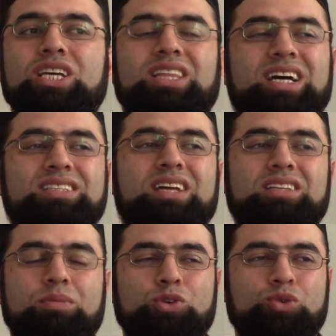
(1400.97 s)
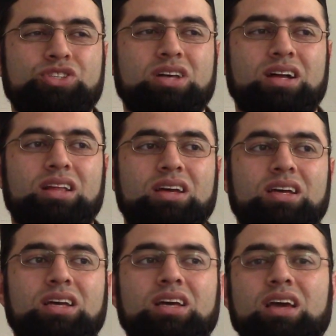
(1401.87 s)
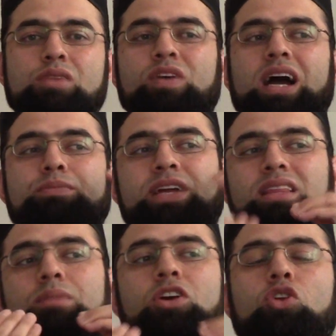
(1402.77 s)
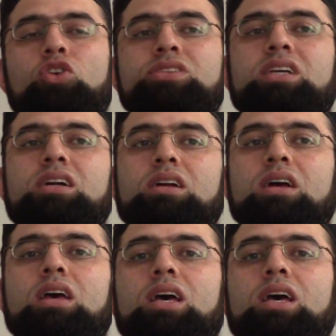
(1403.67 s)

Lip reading: that's not a pure sad. If I bring them closer,